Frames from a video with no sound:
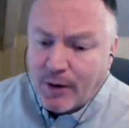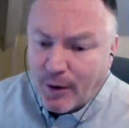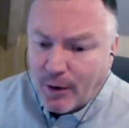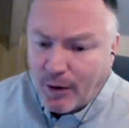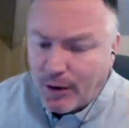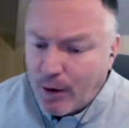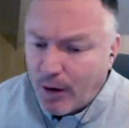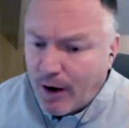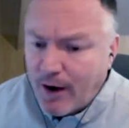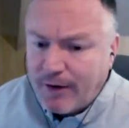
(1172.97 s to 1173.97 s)

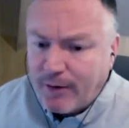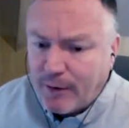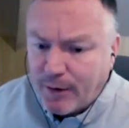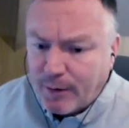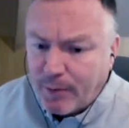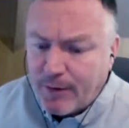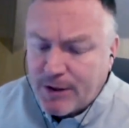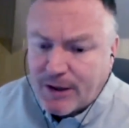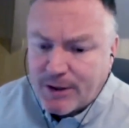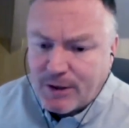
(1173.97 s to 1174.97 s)
Earlier on, when we
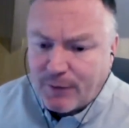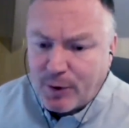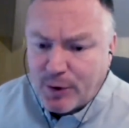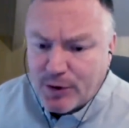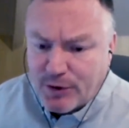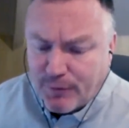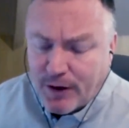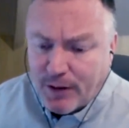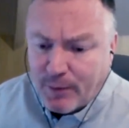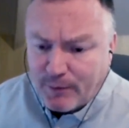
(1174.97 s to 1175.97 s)
started off on Good to
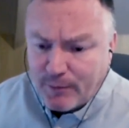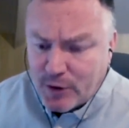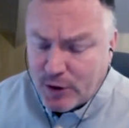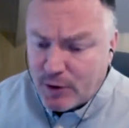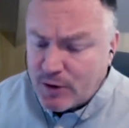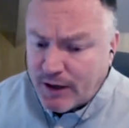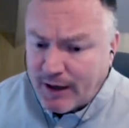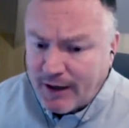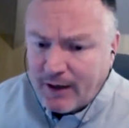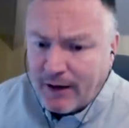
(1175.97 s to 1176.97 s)
Firm on Tuesday,
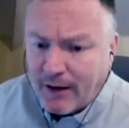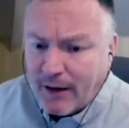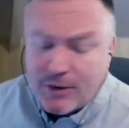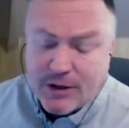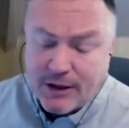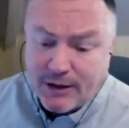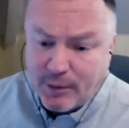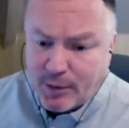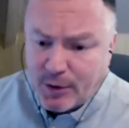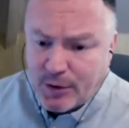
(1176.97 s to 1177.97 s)
I was thinking,
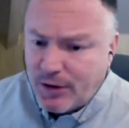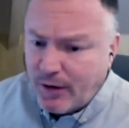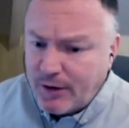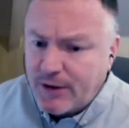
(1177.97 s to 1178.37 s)
well, good, this